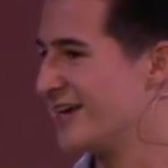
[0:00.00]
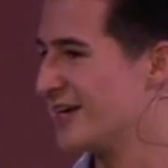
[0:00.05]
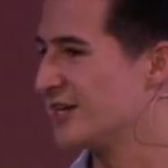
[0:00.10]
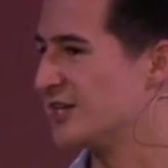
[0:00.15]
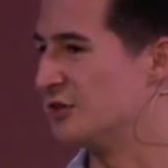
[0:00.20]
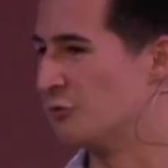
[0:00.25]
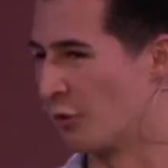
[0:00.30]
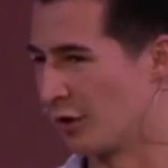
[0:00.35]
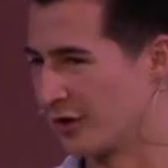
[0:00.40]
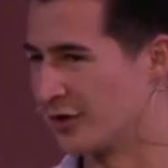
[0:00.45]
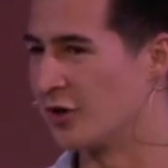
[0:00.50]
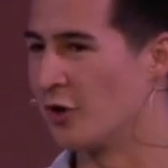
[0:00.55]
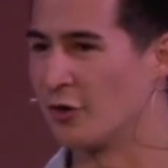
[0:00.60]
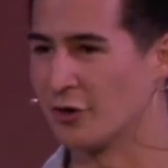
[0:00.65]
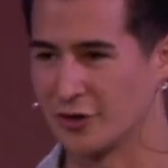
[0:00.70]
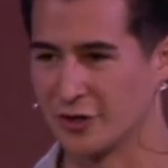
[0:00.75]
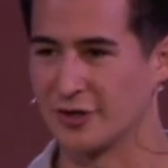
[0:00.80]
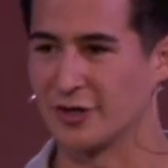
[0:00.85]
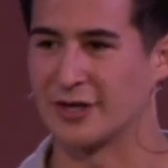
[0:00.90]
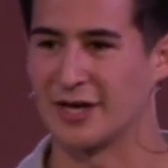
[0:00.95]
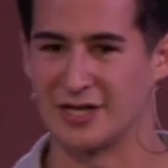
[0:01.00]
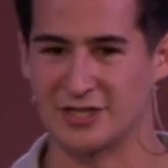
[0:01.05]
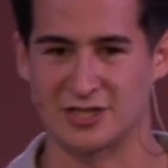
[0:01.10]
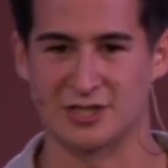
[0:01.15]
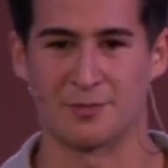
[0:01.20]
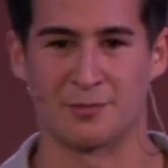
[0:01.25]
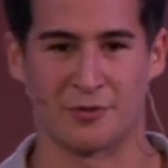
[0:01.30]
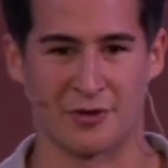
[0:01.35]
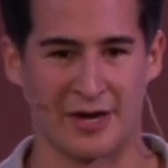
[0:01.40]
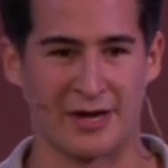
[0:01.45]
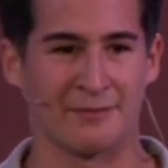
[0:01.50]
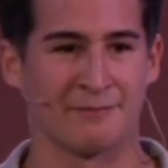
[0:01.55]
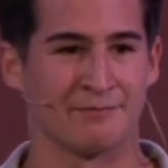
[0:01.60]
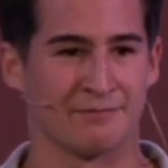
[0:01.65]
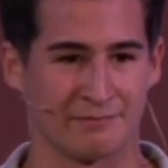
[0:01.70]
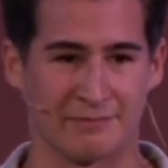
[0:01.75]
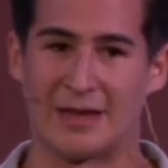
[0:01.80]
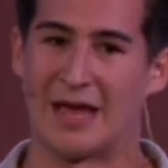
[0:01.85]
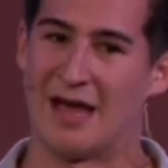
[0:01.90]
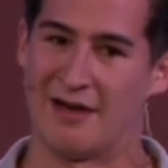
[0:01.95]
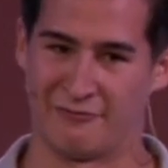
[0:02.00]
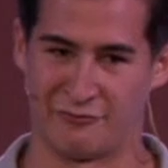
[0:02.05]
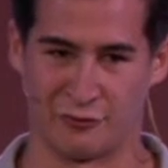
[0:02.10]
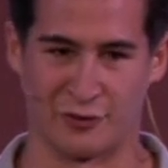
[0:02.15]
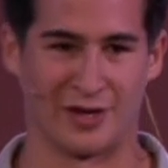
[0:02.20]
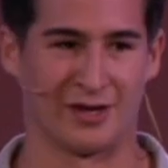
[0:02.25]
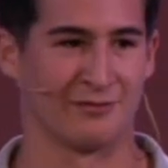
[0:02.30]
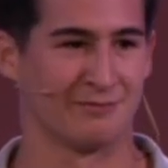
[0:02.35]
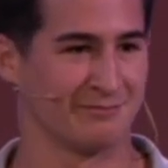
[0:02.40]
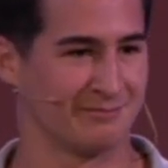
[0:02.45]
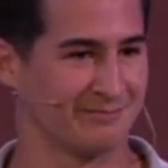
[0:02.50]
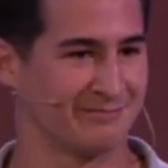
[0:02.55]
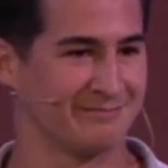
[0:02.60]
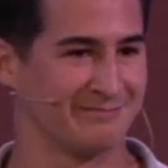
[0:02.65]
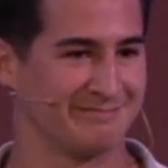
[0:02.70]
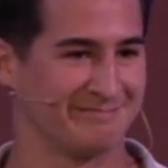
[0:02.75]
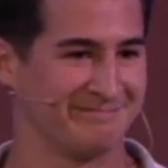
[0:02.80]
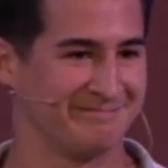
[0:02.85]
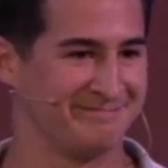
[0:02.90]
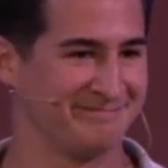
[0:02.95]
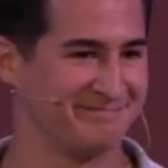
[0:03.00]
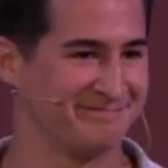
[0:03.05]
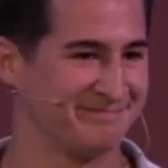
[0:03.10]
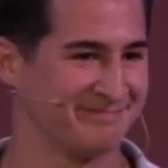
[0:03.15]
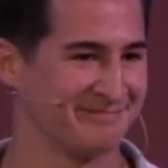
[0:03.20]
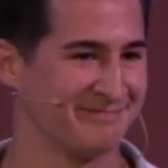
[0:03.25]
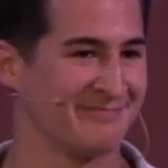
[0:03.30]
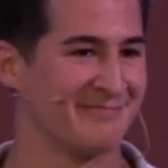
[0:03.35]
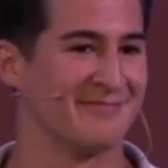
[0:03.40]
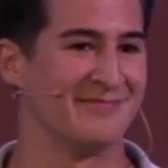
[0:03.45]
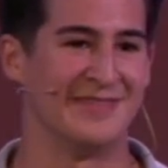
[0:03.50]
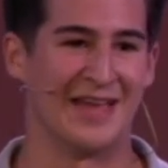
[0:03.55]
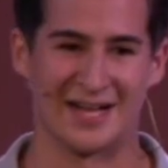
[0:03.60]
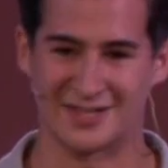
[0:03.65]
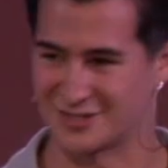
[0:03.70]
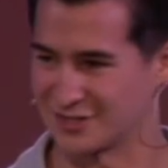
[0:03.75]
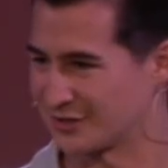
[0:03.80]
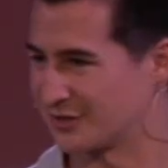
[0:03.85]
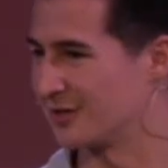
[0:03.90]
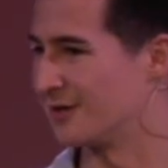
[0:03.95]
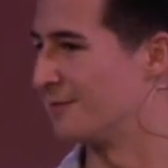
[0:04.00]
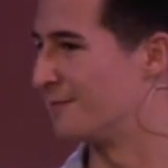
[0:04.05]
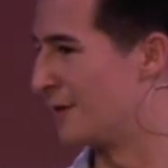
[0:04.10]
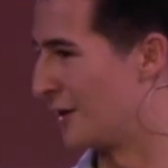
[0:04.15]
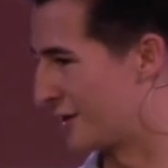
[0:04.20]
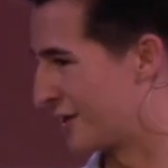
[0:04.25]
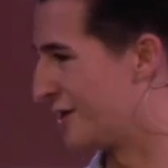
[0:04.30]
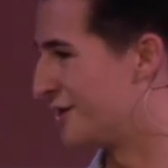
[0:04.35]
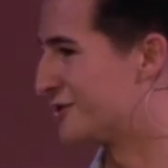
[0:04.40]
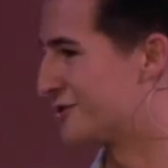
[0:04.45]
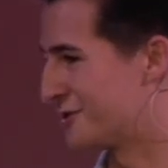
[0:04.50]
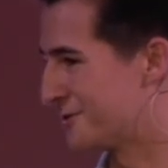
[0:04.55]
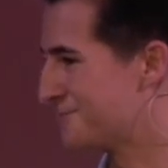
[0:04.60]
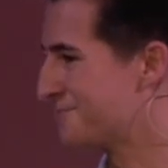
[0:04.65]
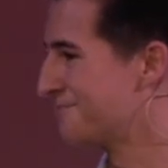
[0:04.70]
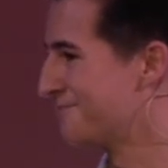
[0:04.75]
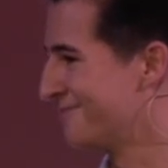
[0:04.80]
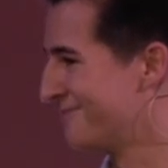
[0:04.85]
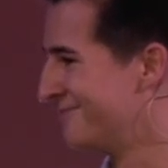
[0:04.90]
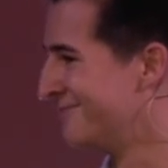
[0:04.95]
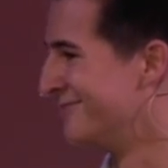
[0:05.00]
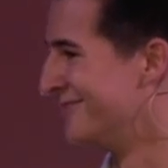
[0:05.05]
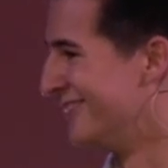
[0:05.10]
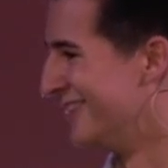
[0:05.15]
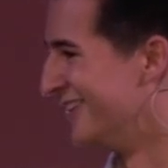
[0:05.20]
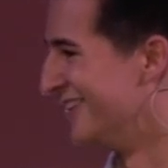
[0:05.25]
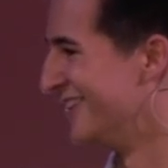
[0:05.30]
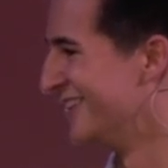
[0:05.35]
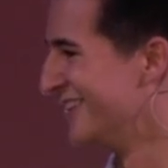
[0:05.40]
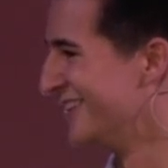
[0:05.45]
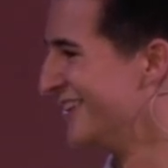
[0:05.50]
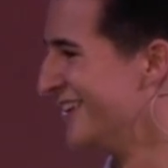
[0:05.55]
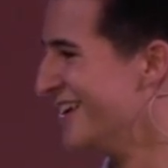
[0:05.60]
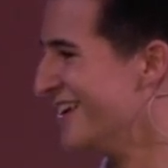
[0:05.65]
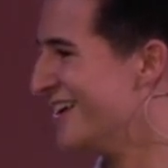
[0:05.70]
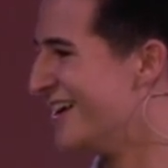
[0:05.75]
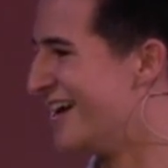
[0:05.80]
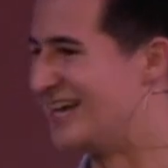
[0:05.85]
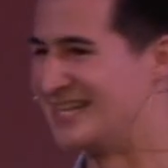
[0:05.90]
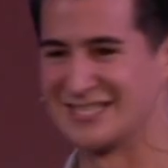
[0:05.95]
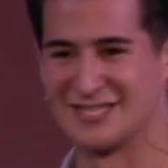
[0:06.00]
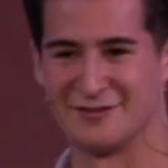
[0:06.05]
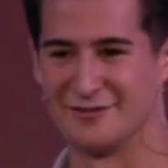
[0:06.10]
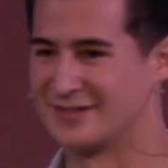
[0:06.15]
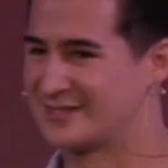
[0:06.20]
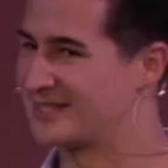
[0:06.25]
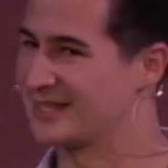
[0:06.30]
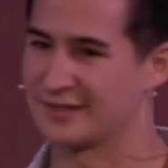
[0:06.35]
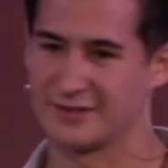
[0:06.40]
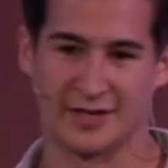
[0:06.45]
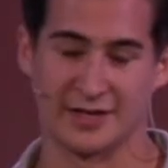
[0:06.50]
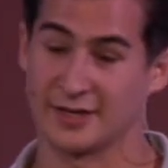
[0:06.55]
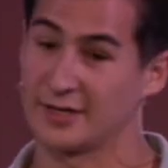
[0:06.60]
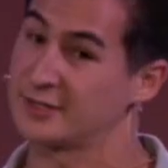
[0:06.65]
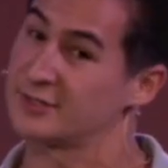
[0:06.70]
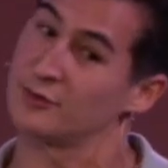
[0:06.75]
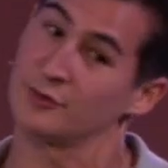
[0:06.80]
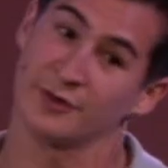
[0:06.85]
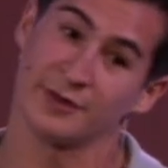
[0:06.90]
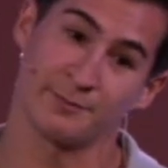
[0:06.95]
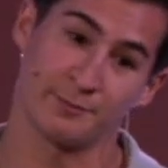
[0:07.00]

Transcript: You want to know a good occasion to pray? Every. That's a good occasion. And some of us think, like, it's only